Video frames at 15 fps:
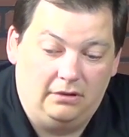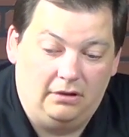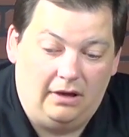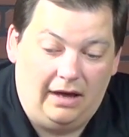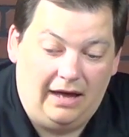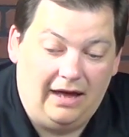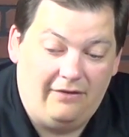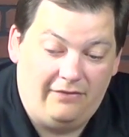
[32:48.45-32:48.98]

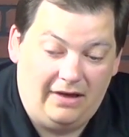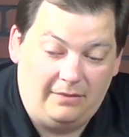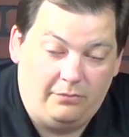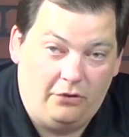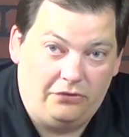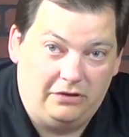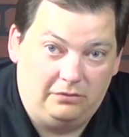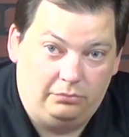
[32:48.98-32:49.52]
I have had
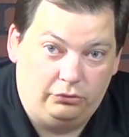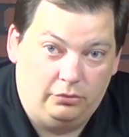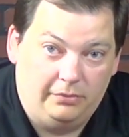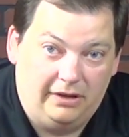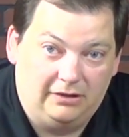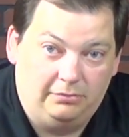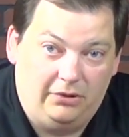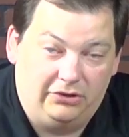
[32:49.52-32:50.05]
both these Blue
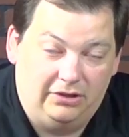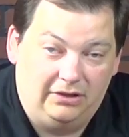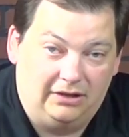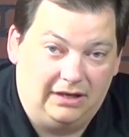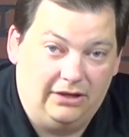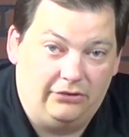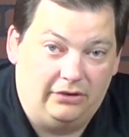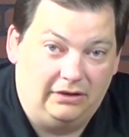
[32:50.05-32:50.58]
mics plugged in
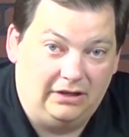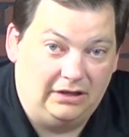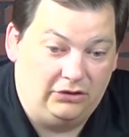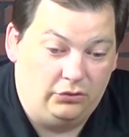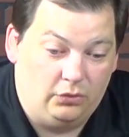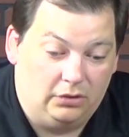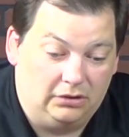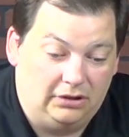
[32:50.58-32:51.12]
together, and they
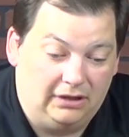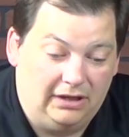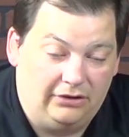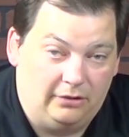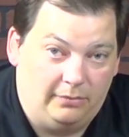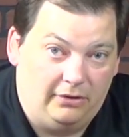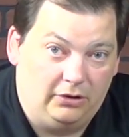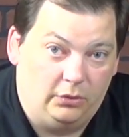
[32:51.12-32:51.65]
do work together
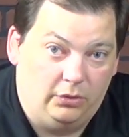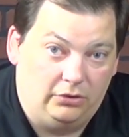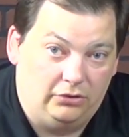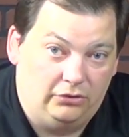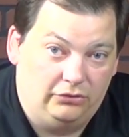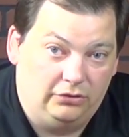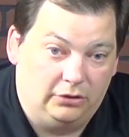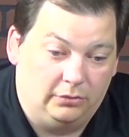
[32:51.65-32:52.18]
depending on what you're
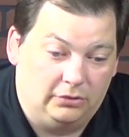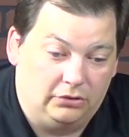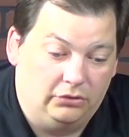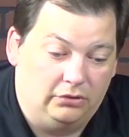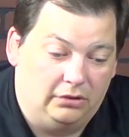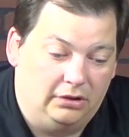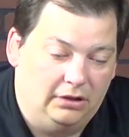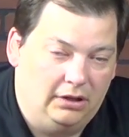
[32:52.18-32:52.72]
using to
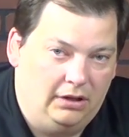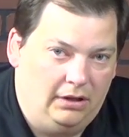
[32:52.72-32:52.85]
record.